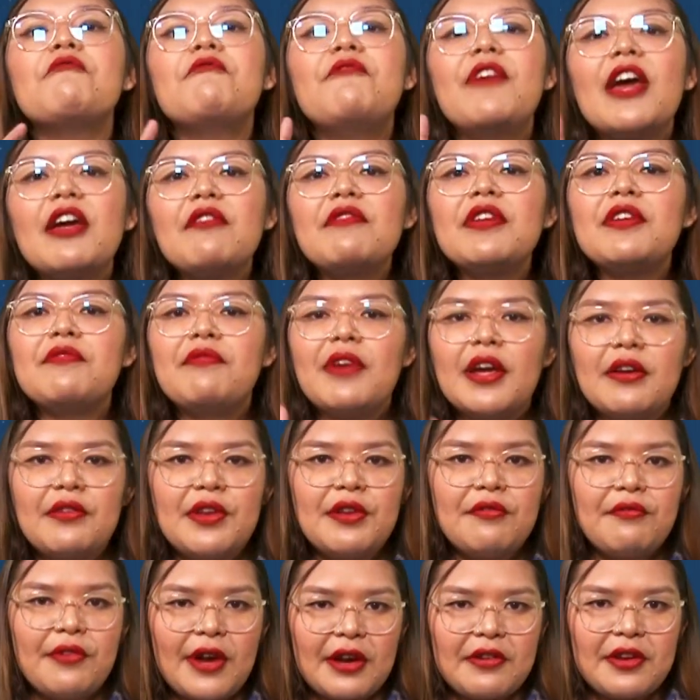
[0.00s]

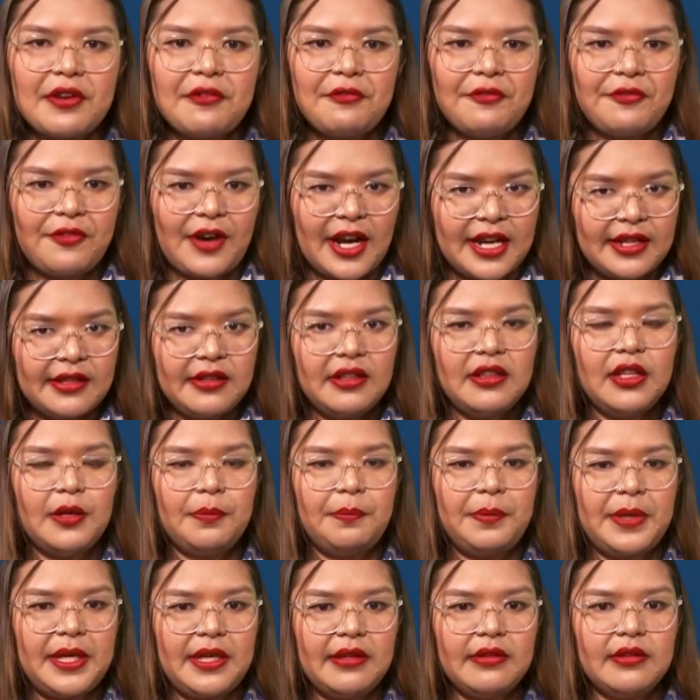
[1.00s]
very final
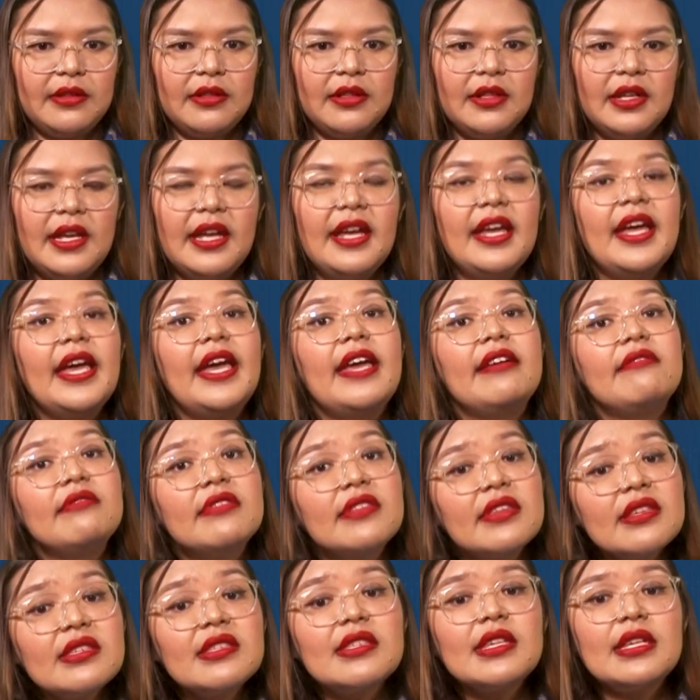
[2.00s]
appeal.
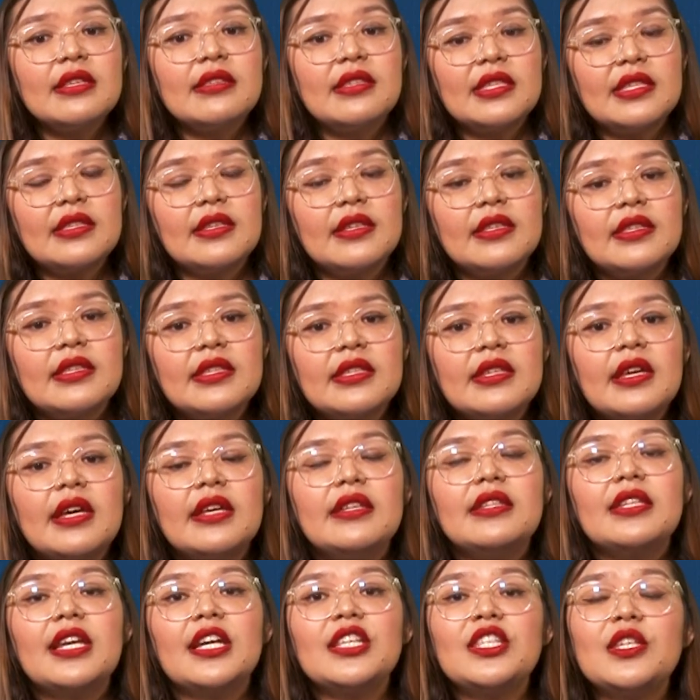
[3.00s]
In this instance,
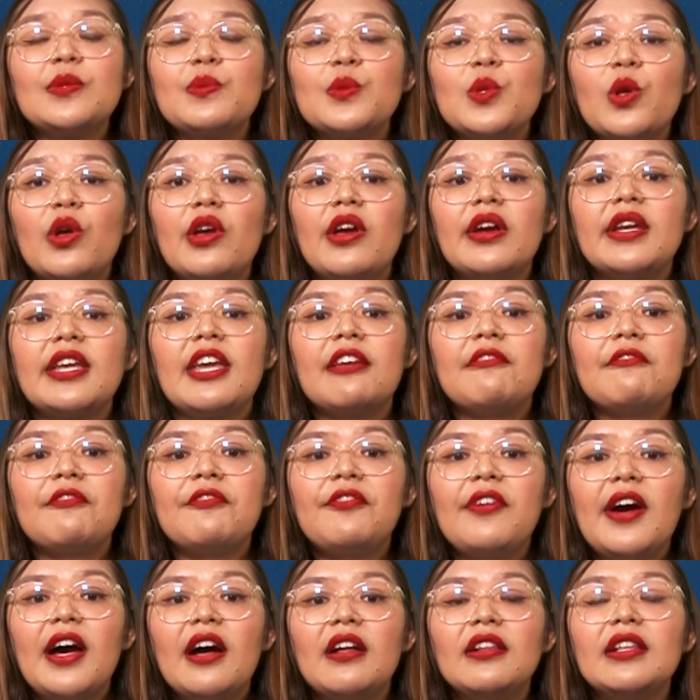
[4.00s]
Najib's lawyer can
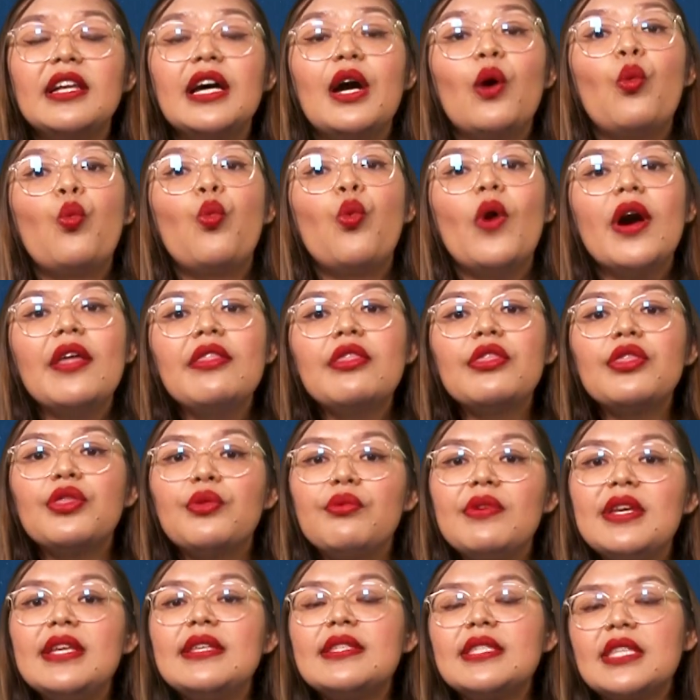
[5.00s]
file a
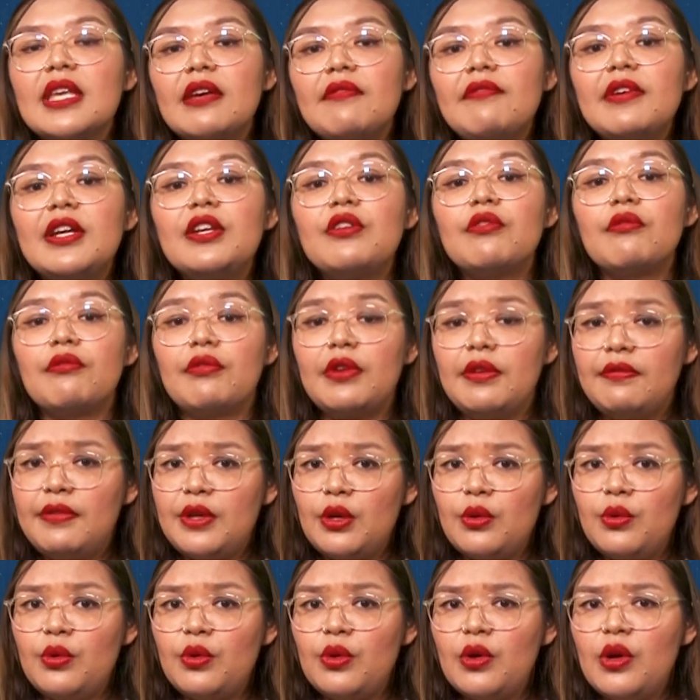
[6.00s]
137
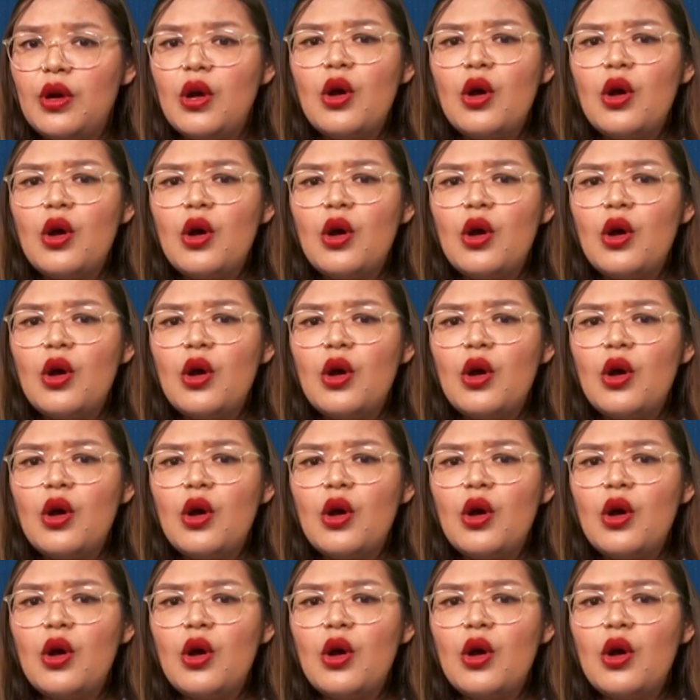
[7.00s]
review.